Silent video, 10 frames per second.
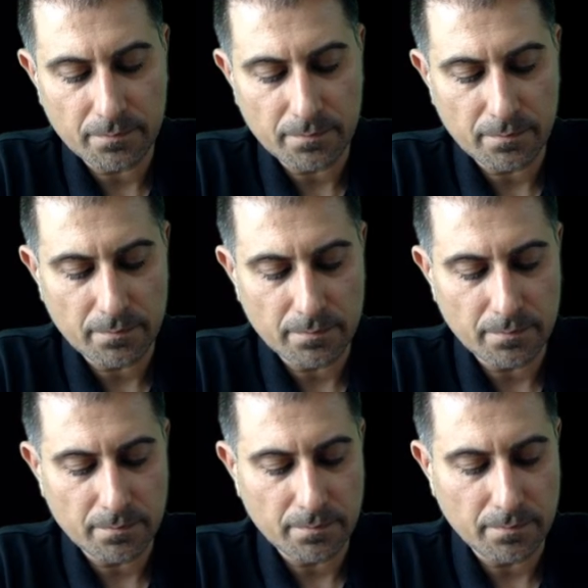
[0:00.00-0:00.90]

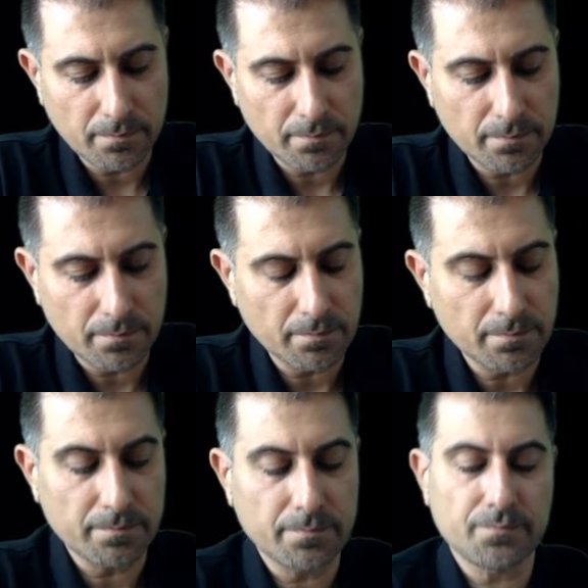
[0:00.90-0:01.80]

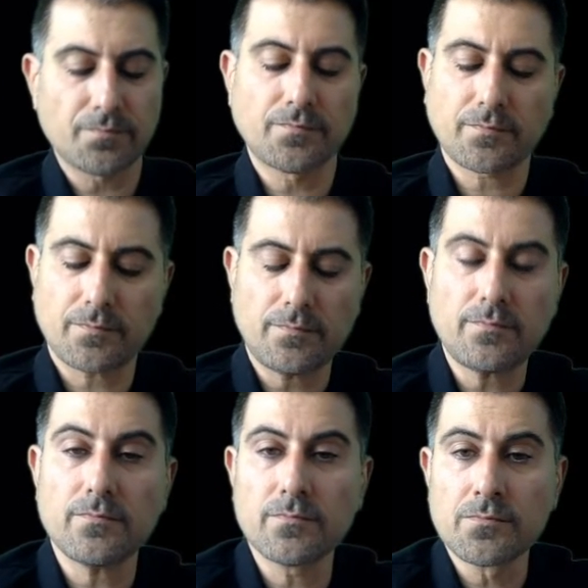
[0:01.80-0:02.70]

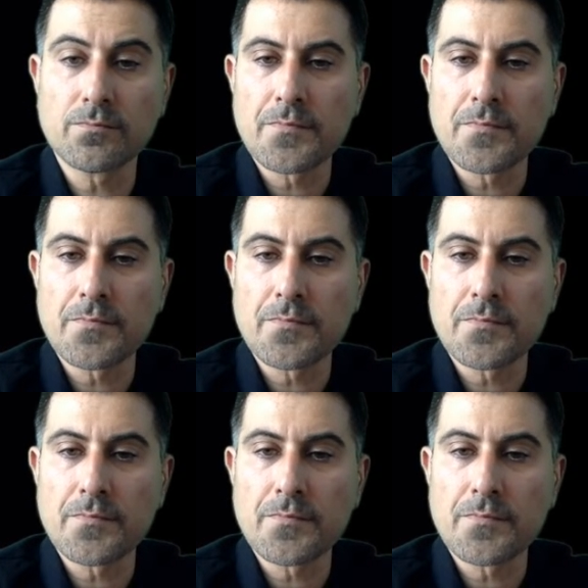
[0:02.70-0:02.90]
[no speech]